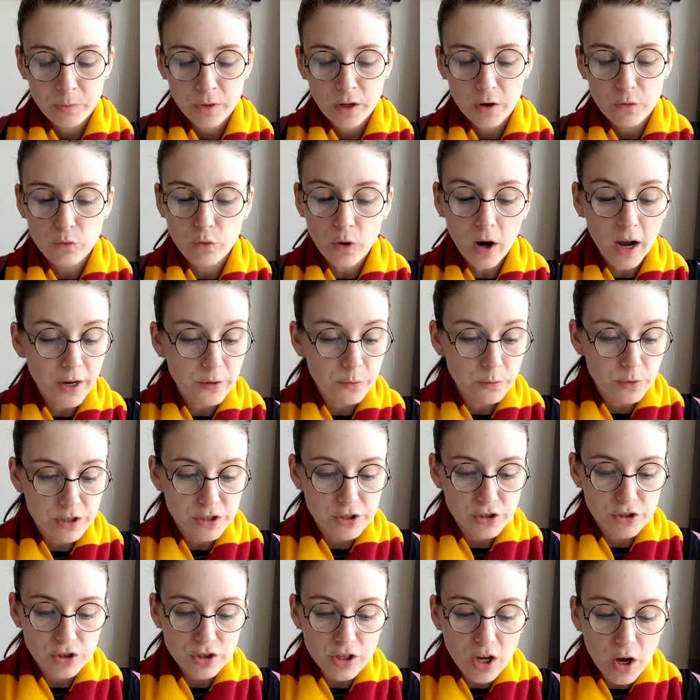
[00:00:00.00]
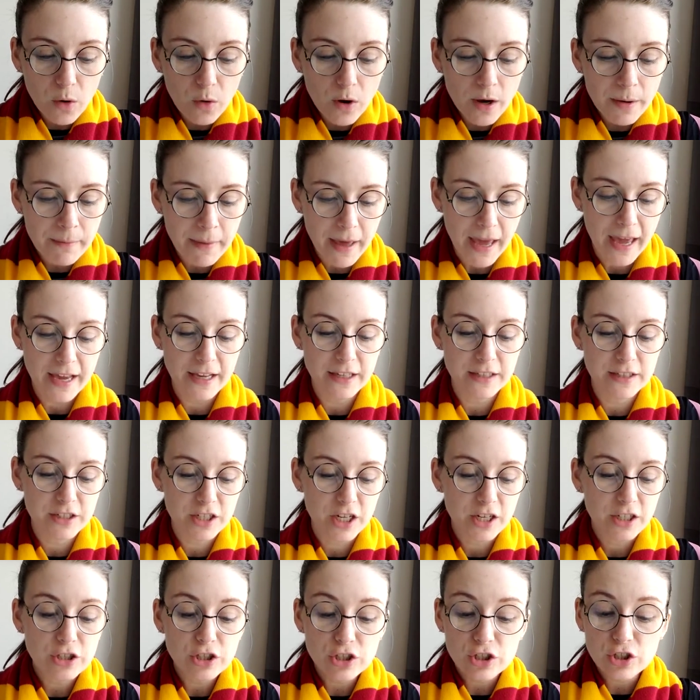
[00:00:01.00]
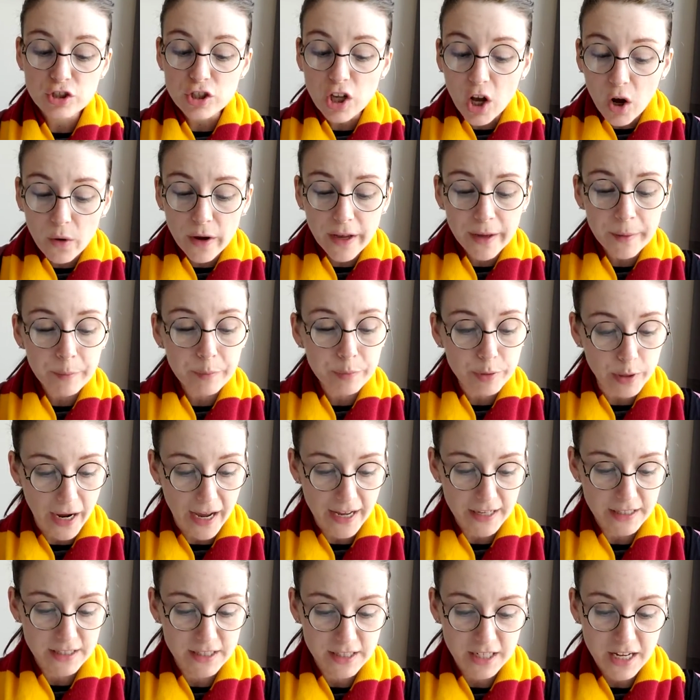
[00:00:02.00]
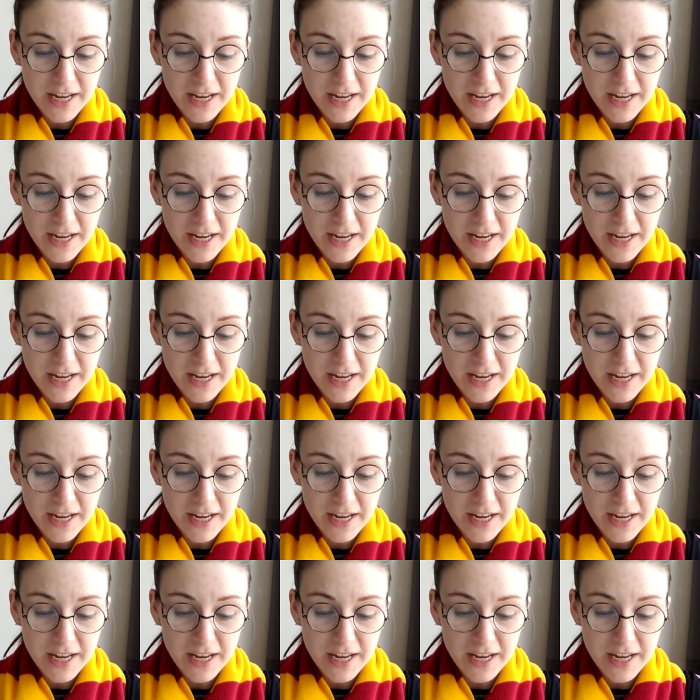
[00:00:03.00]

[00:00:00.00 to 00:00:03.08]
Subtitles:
Ron was so amazed, so impressed,